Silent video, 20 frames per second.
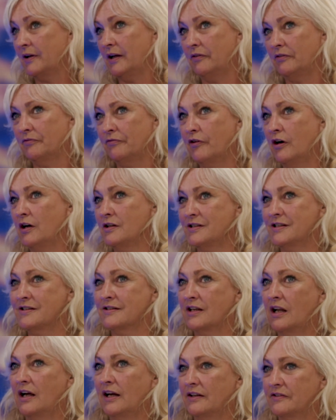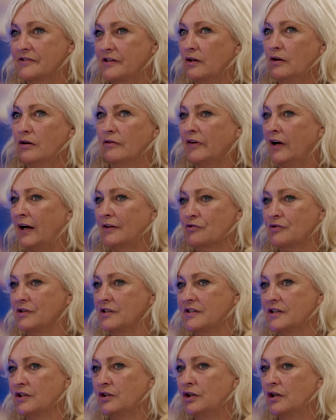France isn't like, so a lot of
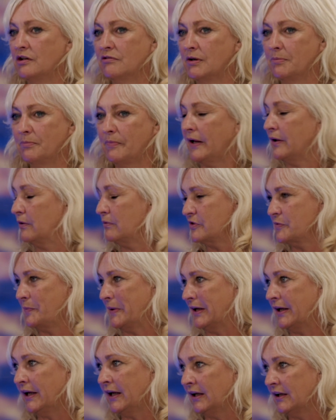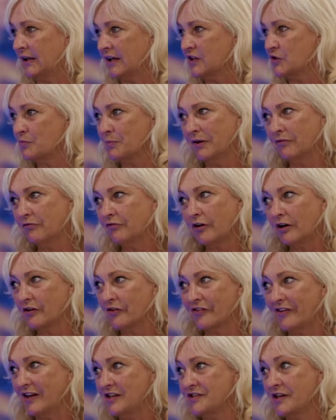countries in Europe, they all speak English, but in
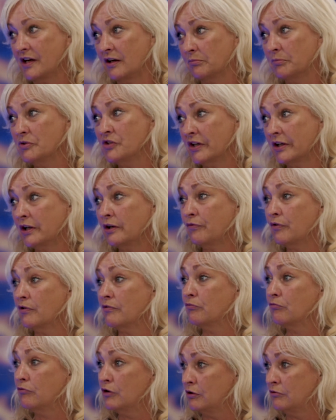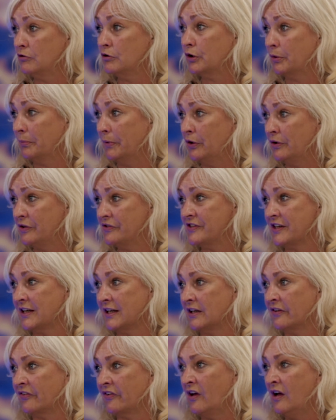France they don't, particularly if you're in rural
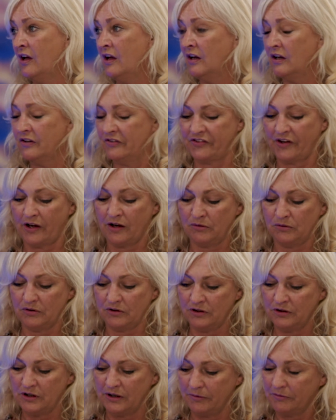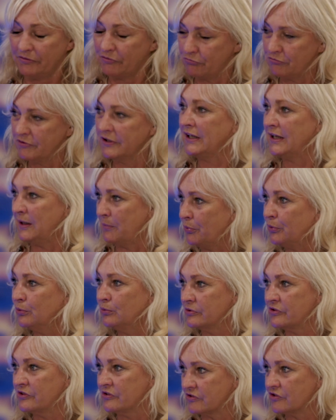communities. So, you know, it's really
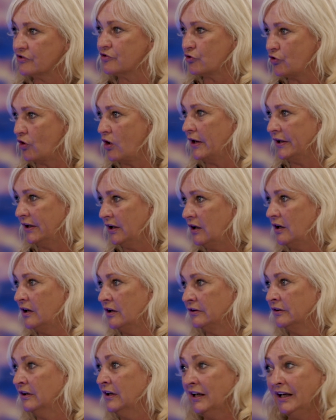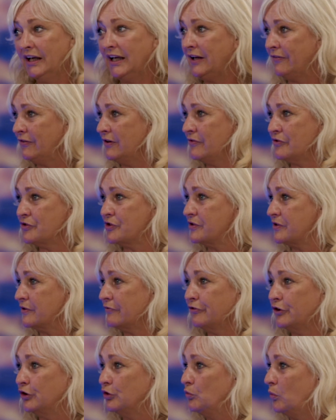important to try and learn, even if it's just a
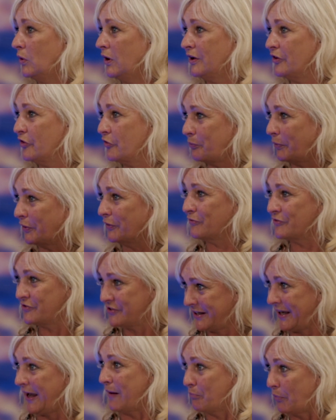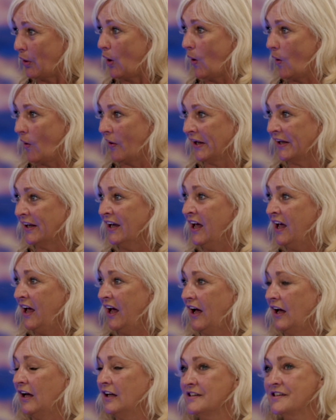few words, but to get by
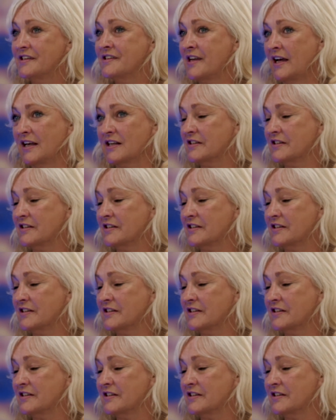and to take